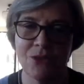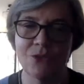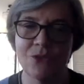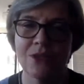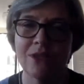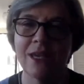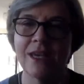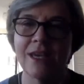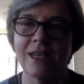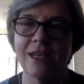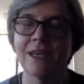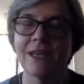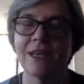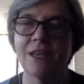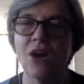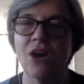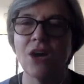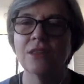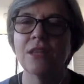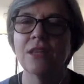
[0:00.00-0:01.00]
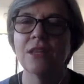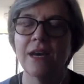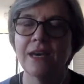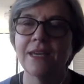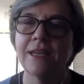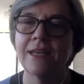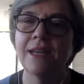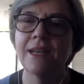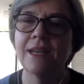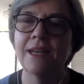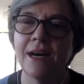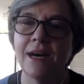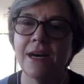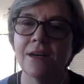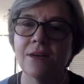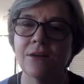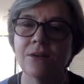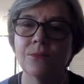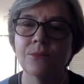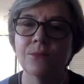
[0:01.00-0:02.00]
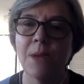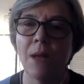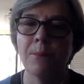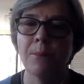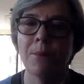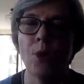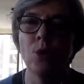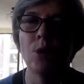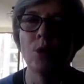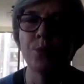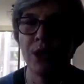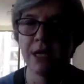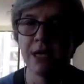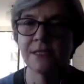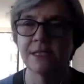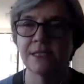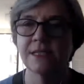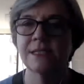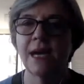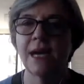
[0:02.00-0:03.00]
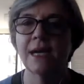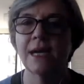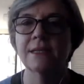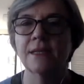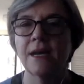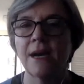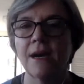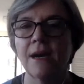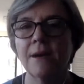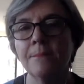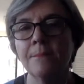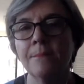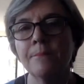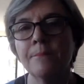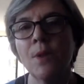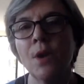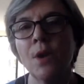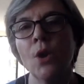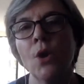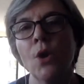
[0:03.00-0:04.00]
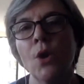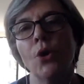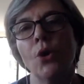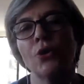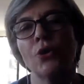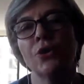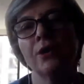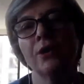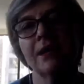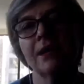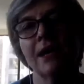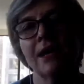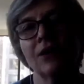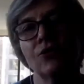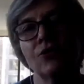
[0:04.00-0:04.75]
You could get it online, uh, balboapress.com, or you can get